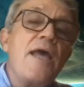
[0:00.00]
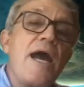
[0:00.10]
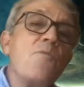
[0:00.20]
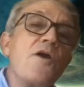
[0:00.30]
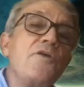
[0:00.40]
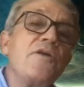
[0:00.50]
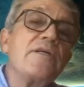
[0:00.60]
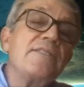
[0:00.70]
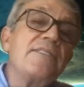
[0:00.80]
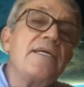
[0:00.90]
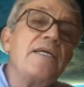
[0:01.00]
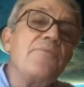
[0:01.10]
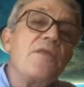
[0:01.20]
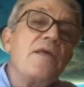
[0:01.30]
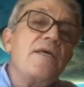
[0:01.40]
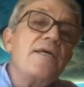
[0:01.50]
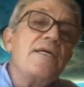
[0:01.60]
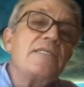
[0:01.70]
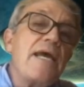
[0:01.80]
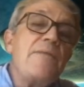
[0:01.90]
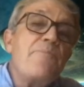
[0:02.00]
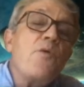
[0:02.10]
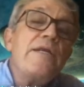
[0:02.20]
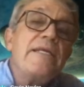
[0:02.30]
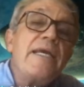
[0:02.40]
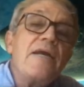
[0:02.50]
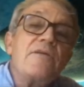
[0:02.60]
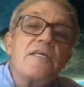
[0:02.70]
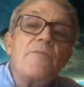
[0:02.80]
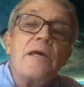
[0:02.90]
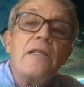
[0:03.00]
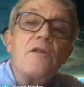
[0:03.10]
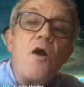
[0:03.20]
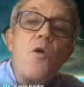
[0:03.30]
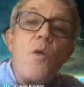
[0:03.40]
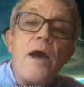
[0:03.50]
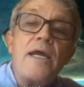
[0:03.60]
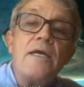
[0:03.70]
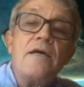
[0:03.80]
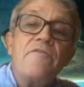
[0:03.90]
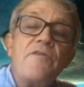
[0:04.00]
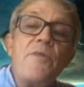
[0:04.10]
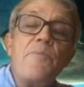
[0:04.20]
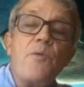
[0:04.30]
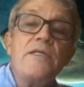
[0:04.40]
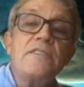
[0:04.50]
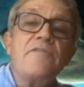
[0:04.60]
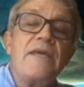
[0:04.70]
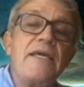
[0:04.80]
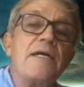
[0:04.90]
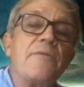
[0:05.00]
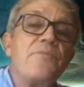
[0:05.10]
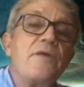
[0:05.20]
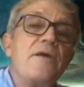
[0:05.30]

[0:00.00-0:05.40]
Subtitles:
And what you can see is any point here is going to be a long way from the points over here.